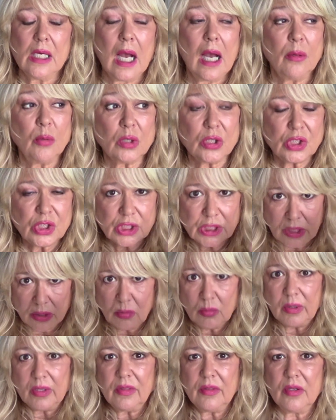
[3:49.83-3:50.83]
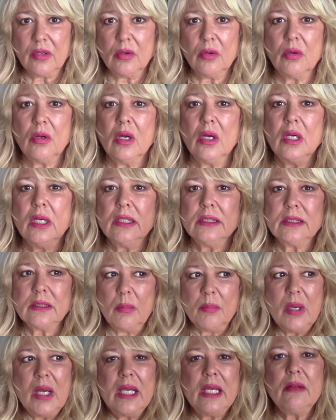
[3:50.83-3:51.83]
I will share with you
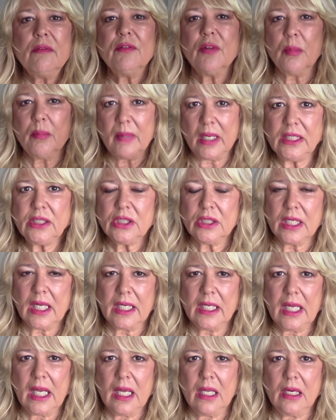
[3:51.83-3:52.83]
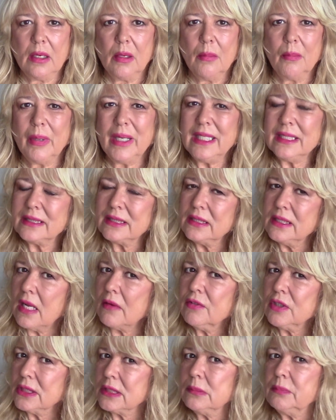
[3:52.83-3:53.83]
some information I get, but it's
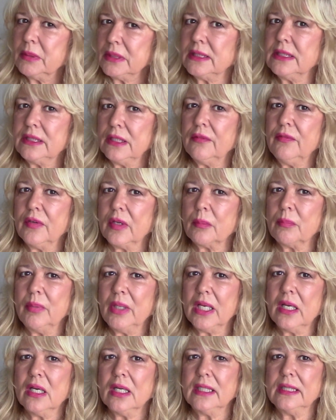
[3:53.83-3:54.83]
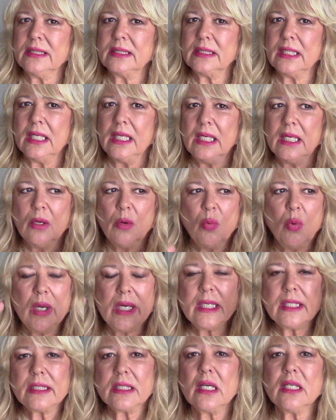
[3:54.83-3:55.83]
never specific because
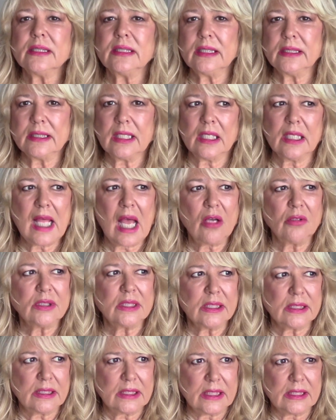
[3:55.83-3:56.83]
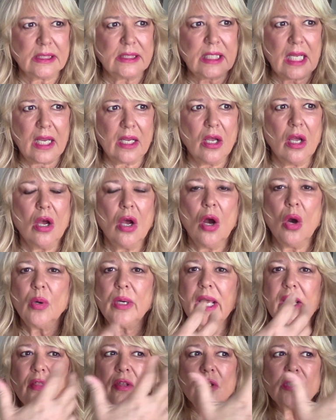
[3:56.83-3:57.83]
what it does is it allows us to say,
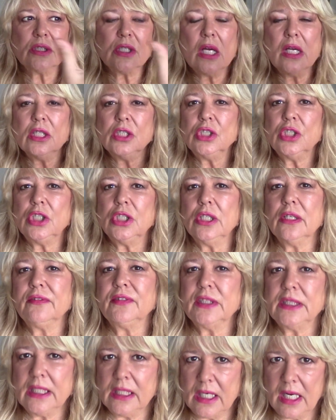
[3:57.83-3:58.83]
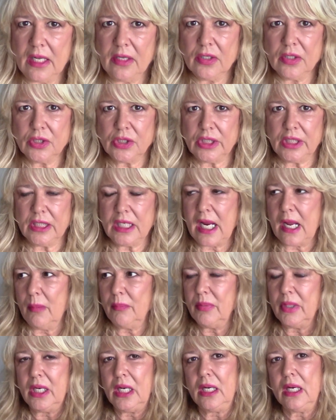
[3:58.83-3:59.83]
okay, there's shifts in energy
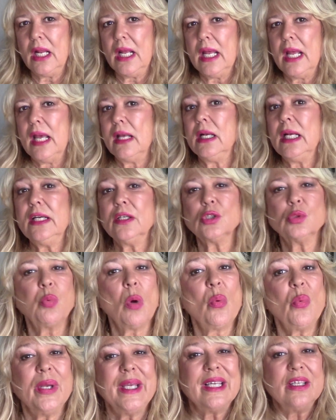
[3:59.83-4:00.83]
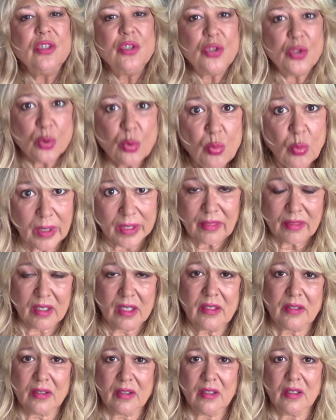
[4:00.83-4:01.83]
happening, and here's what we can do with
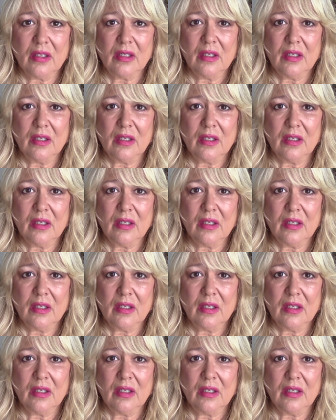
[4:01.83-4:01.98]
it.